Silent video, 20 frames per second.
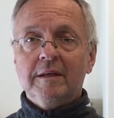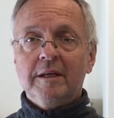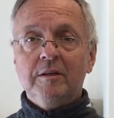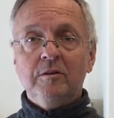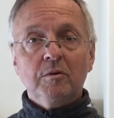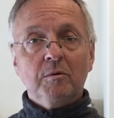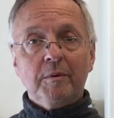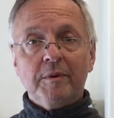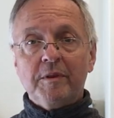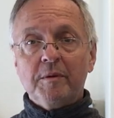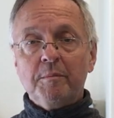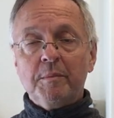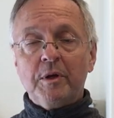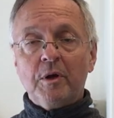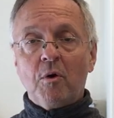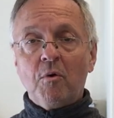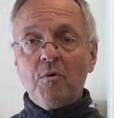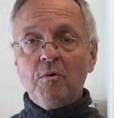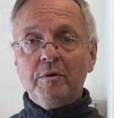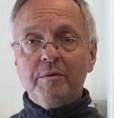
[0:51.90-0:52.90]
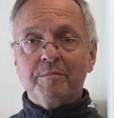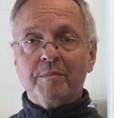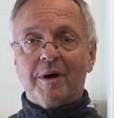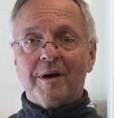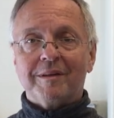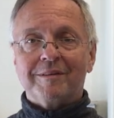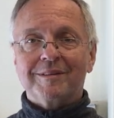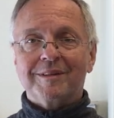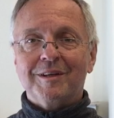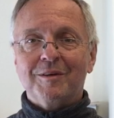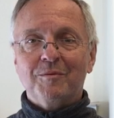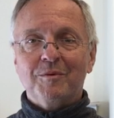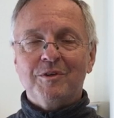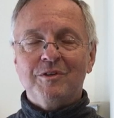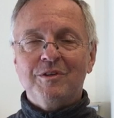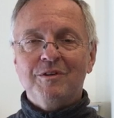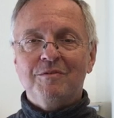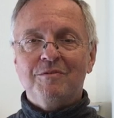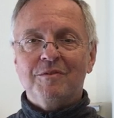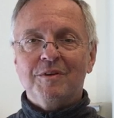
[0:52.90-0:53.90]
He took with him an old basket
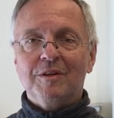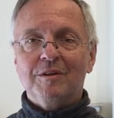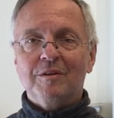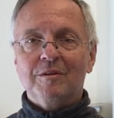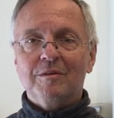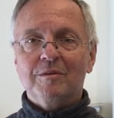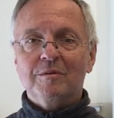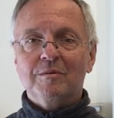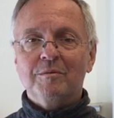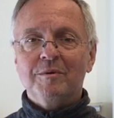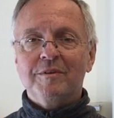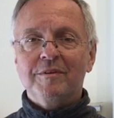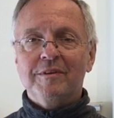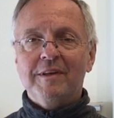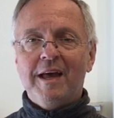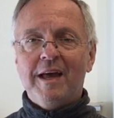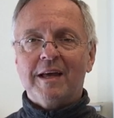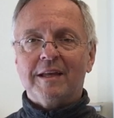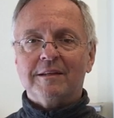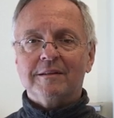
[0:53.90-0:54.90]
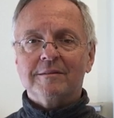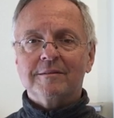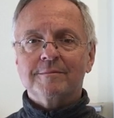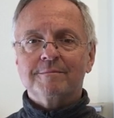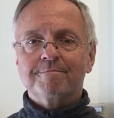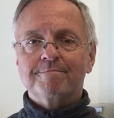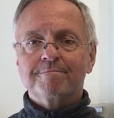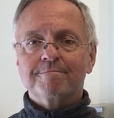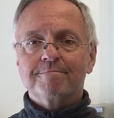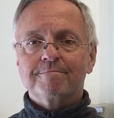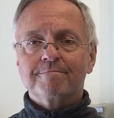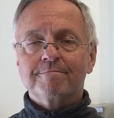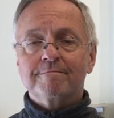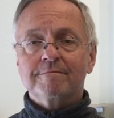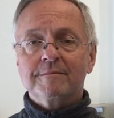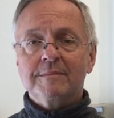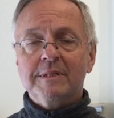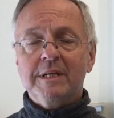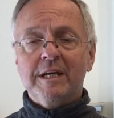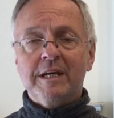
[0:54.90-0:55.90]
which he filled with sand.
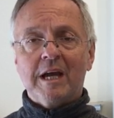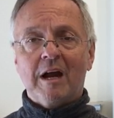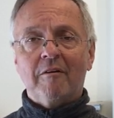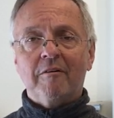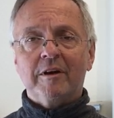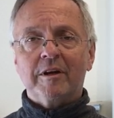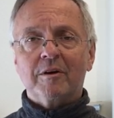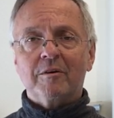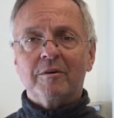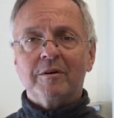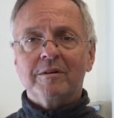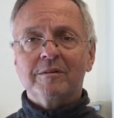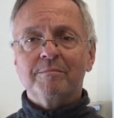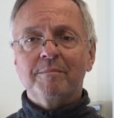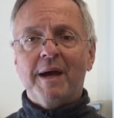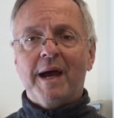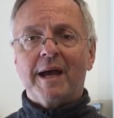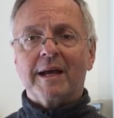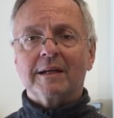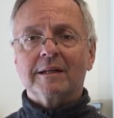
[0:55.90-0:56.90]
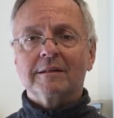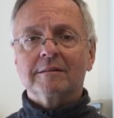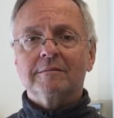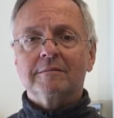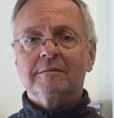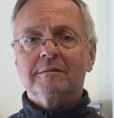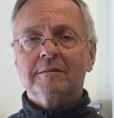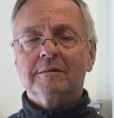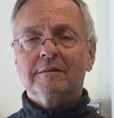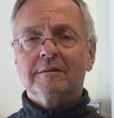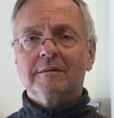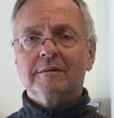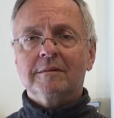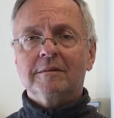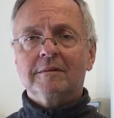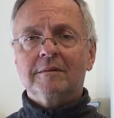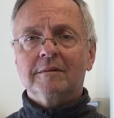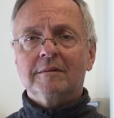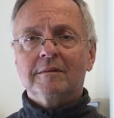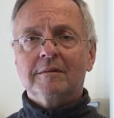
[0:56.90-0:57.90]
He carried it on his back.
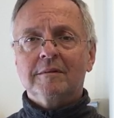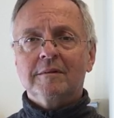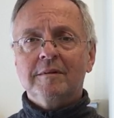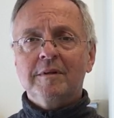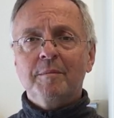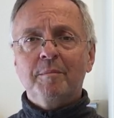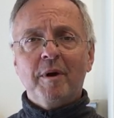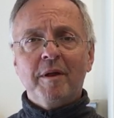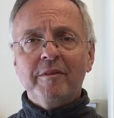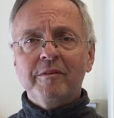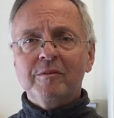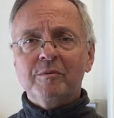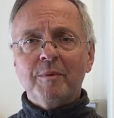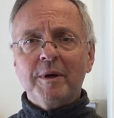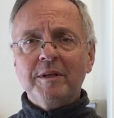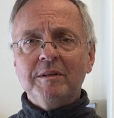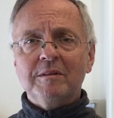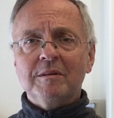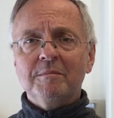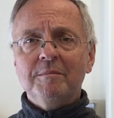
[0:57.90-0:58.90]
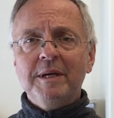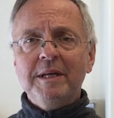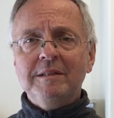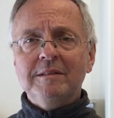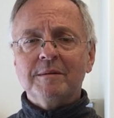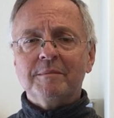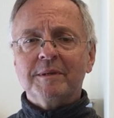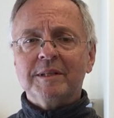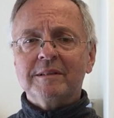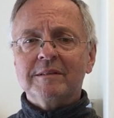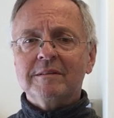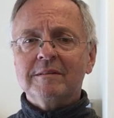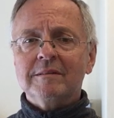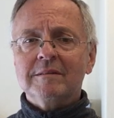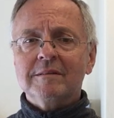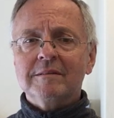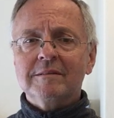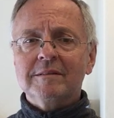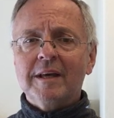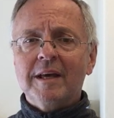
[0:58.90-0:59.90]
The brothers went to meet him and
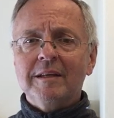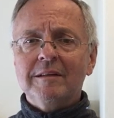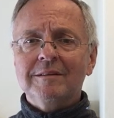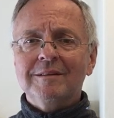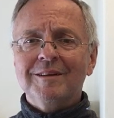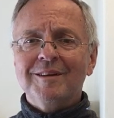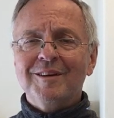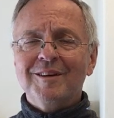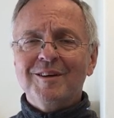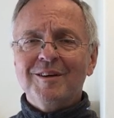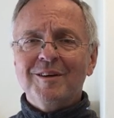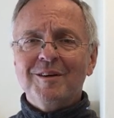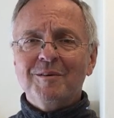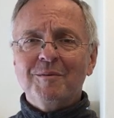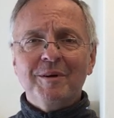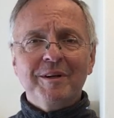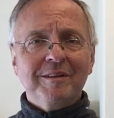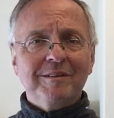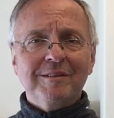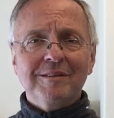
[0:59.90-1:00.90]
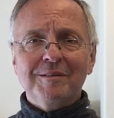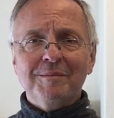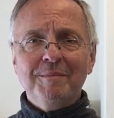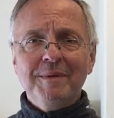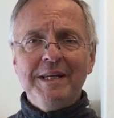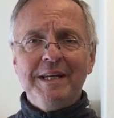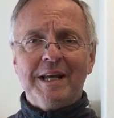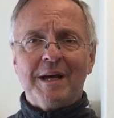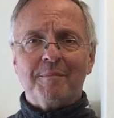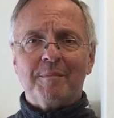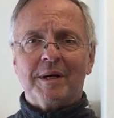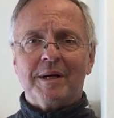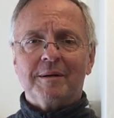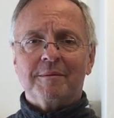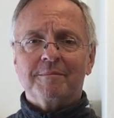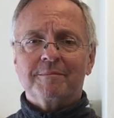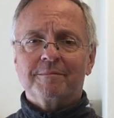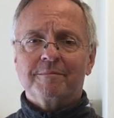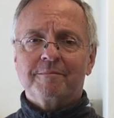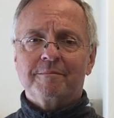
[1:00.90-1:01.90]
said, "What does this mean, Abba?"
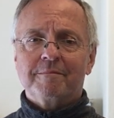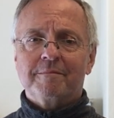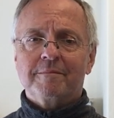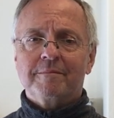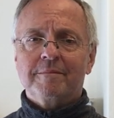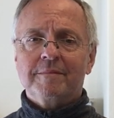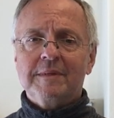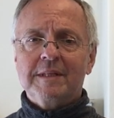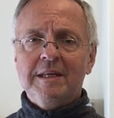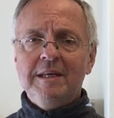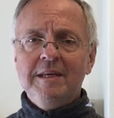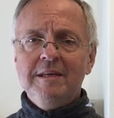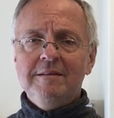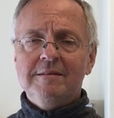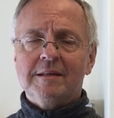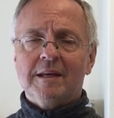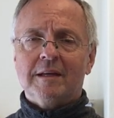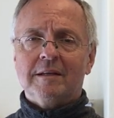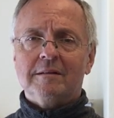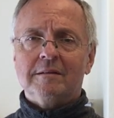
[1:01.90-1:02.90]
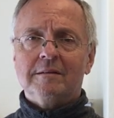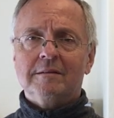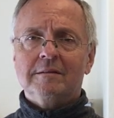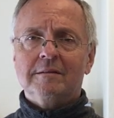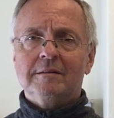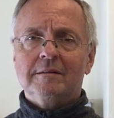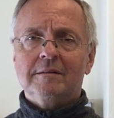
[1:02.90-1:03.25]
He said,